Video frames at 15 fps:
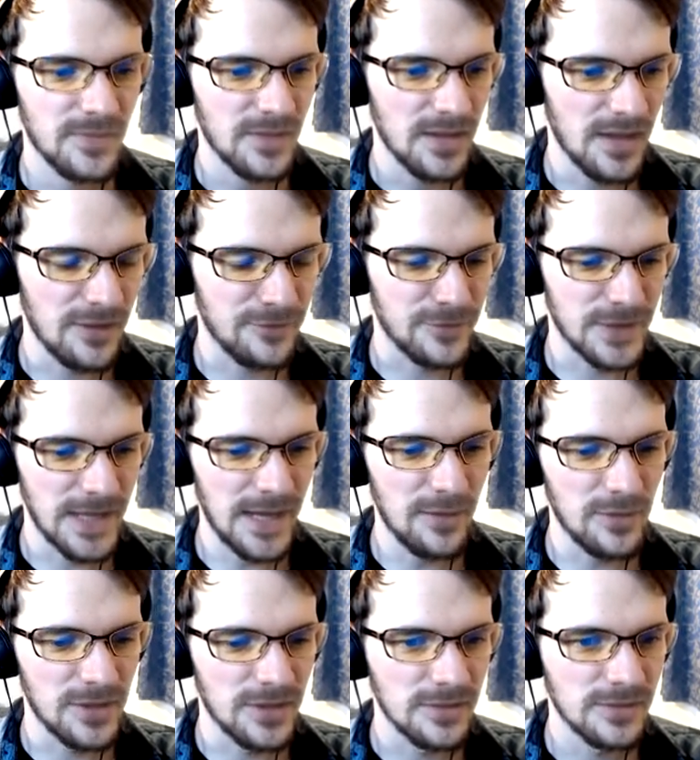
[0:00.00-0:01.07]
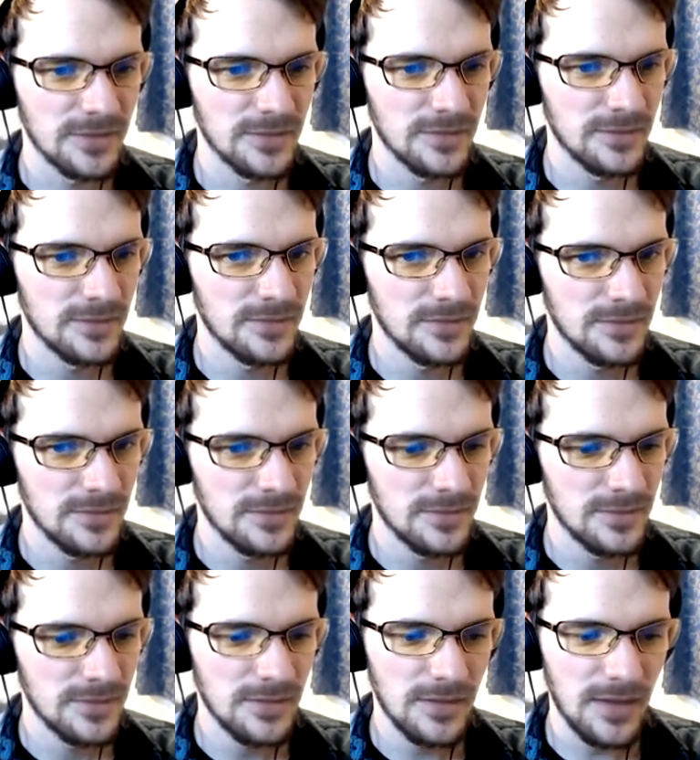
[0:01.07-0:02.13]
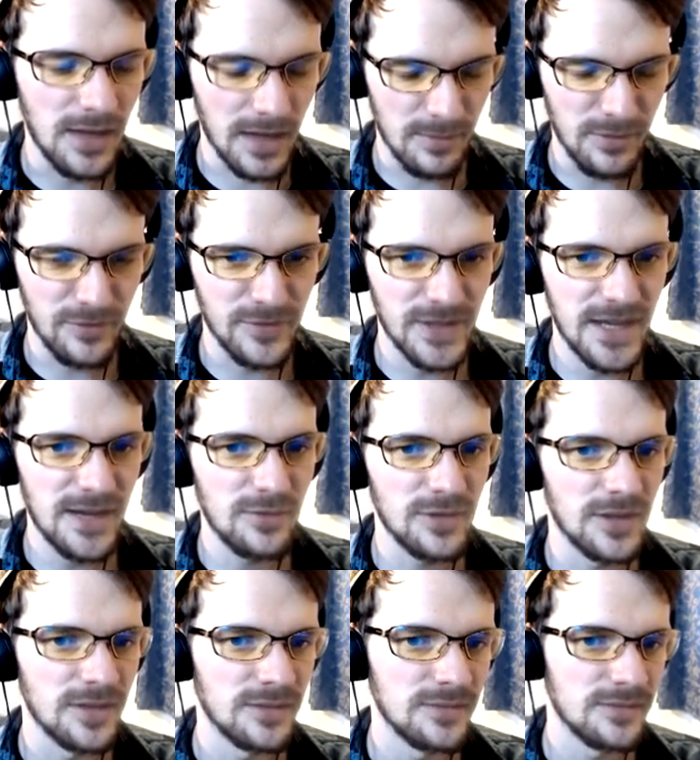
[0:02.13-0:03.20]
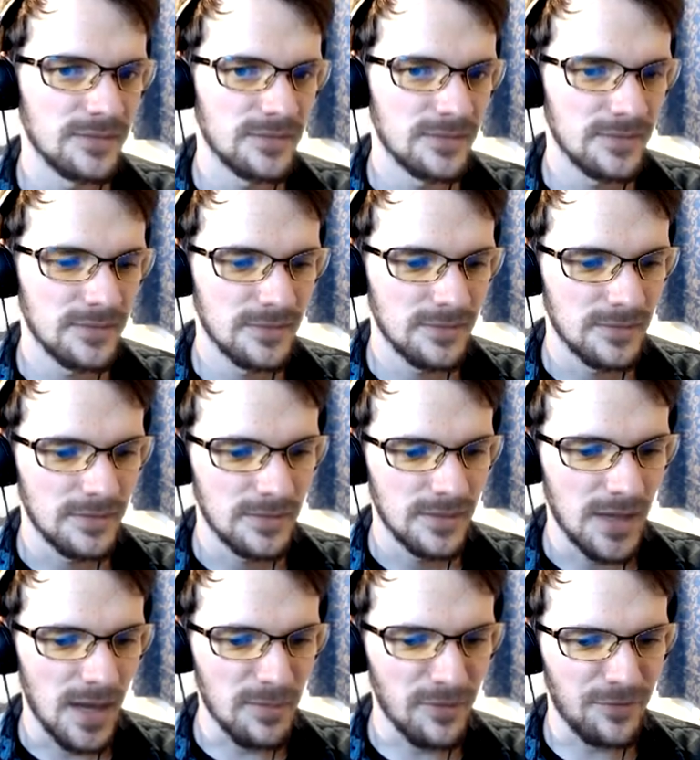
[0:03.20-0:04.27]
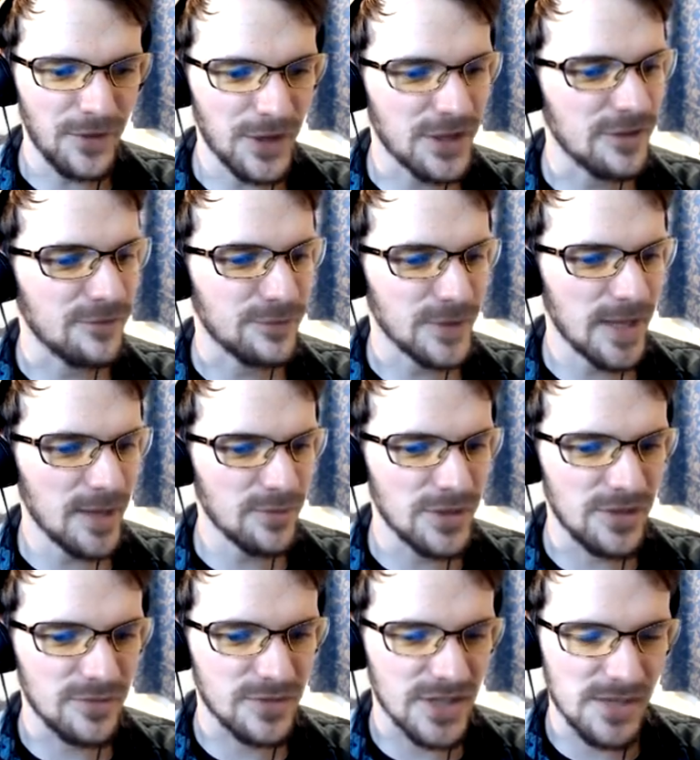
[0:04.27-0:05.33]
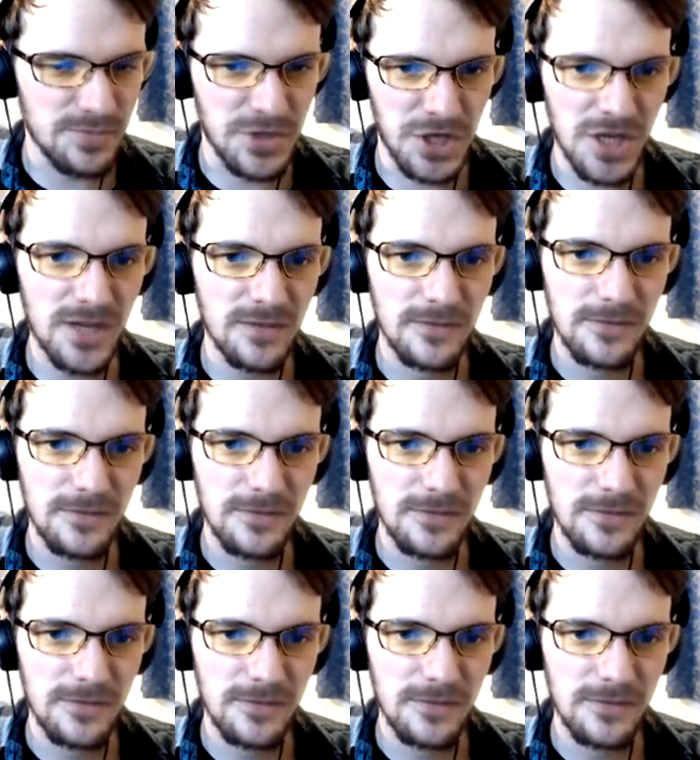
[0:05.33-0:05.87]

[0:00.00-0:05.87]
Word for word: A flower. I'm a flower. I'm a fucking flower, you dipshit.